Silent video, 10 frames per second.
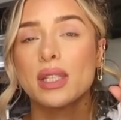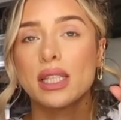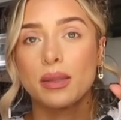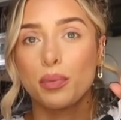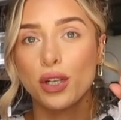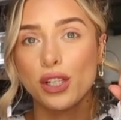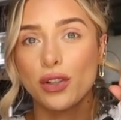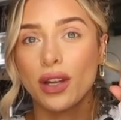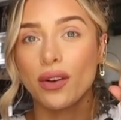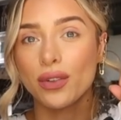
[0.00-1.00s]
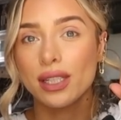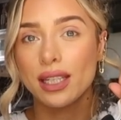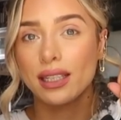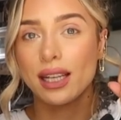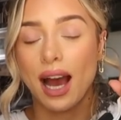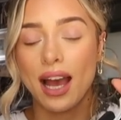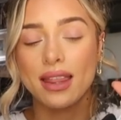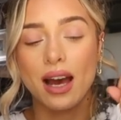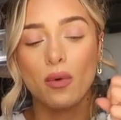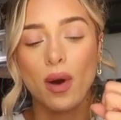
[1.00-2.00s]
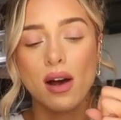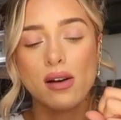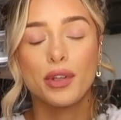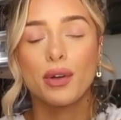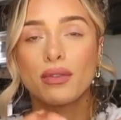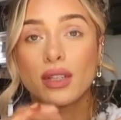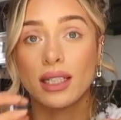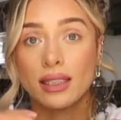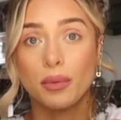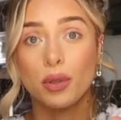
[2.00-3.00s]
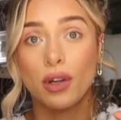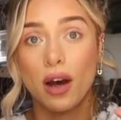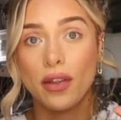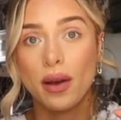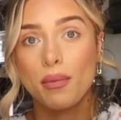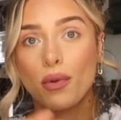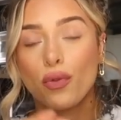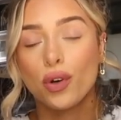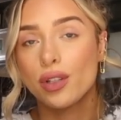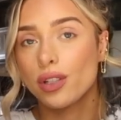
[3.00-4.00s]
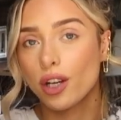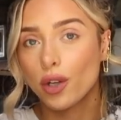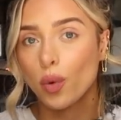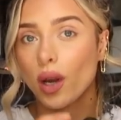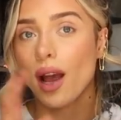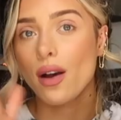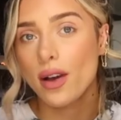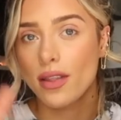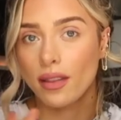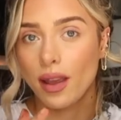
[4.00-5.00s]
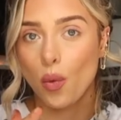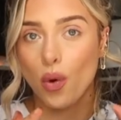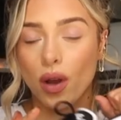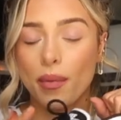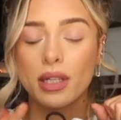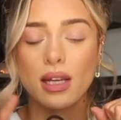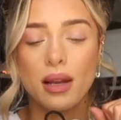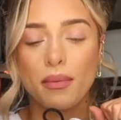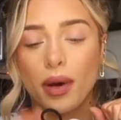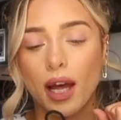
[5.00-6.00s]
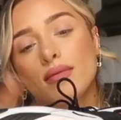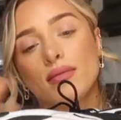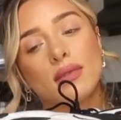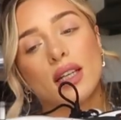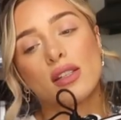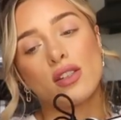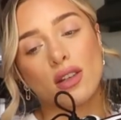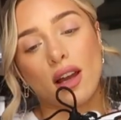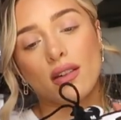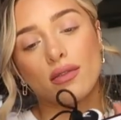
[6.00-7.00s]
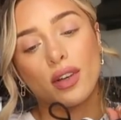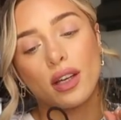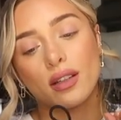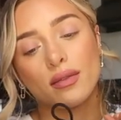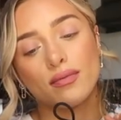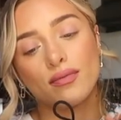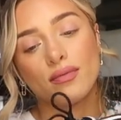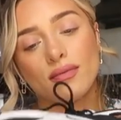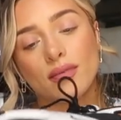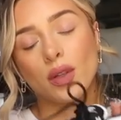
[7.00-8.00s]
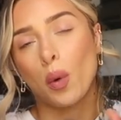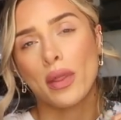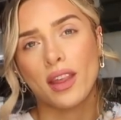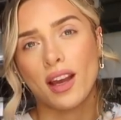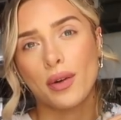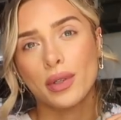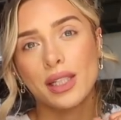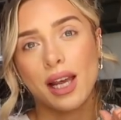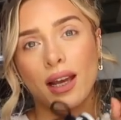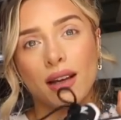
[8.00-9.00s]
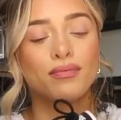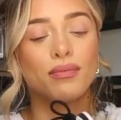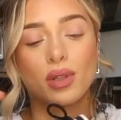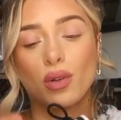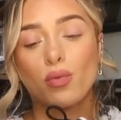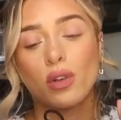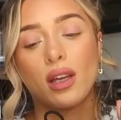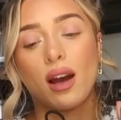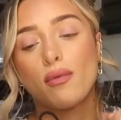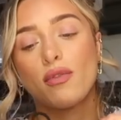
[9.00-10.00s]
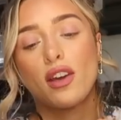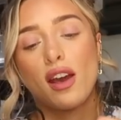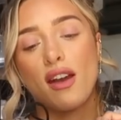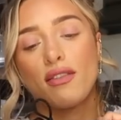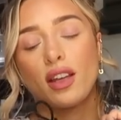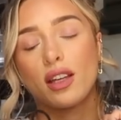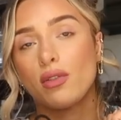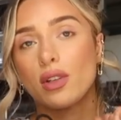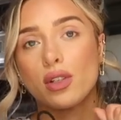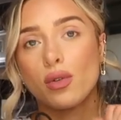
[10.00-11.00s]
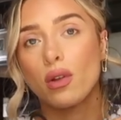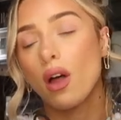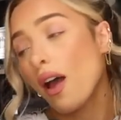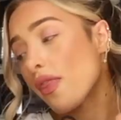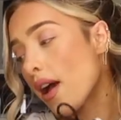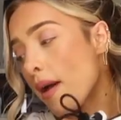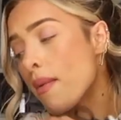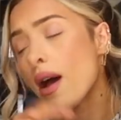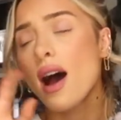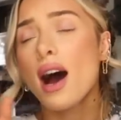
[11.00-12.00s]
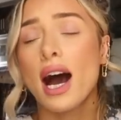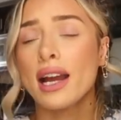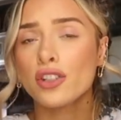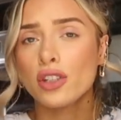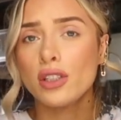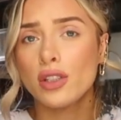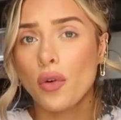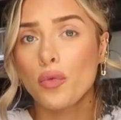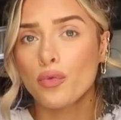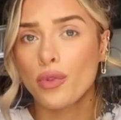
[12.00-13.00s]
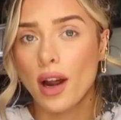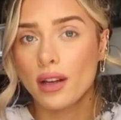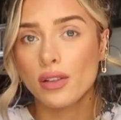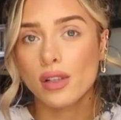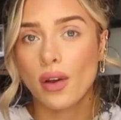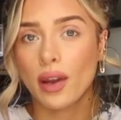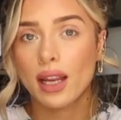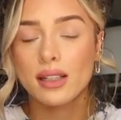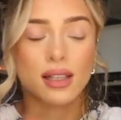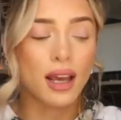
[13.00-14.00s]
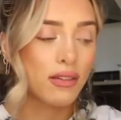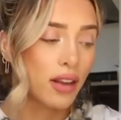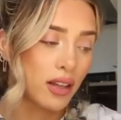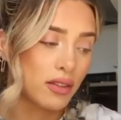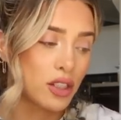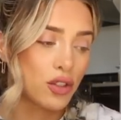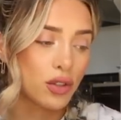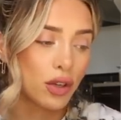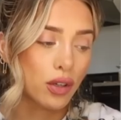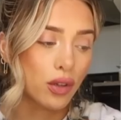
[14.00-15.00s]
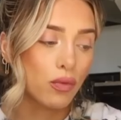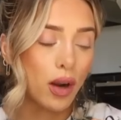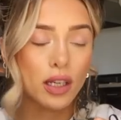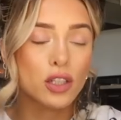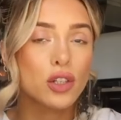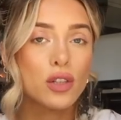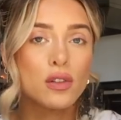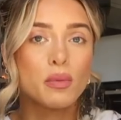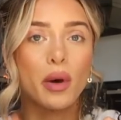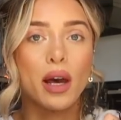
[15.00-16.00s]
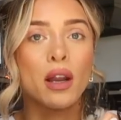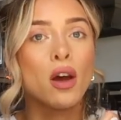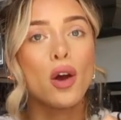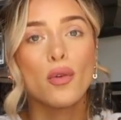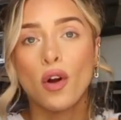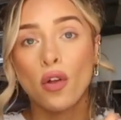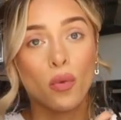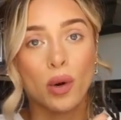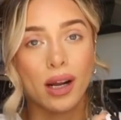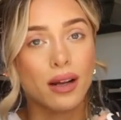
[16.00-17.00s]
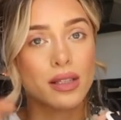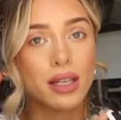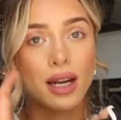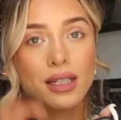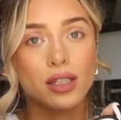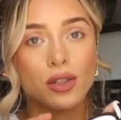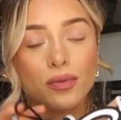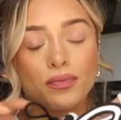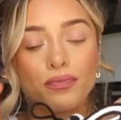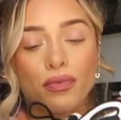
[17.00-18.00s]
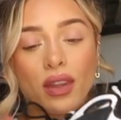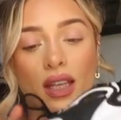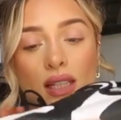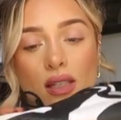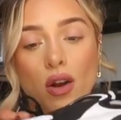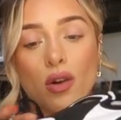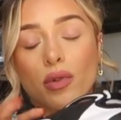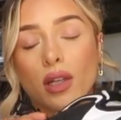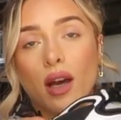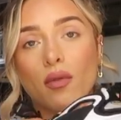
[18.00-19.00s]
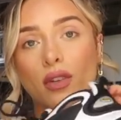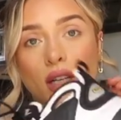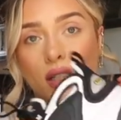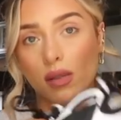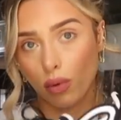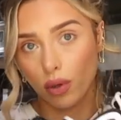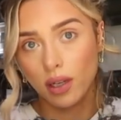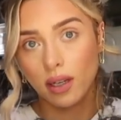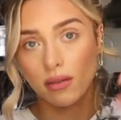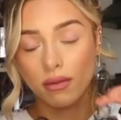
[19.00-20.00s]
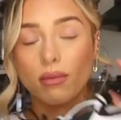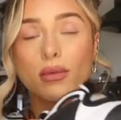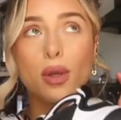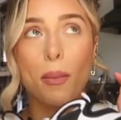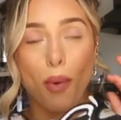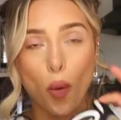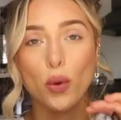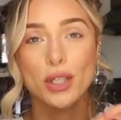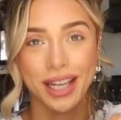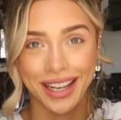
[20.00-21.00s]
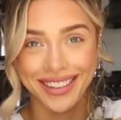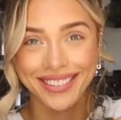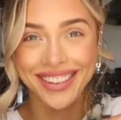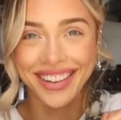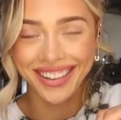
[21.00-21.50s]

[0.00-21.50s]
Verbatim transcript: slippery so they don't stay tied that well. You have to like double knot them before you start your workout and then they won't come undone but that's just kind of like the one thing I would say. But they're really comfy. I feel like you can do a lot in them. I actually don't run, so I can't say if any of these shoes are good running shoes, but for all the workouts that I do, these are really comfy and supportive. Supportive.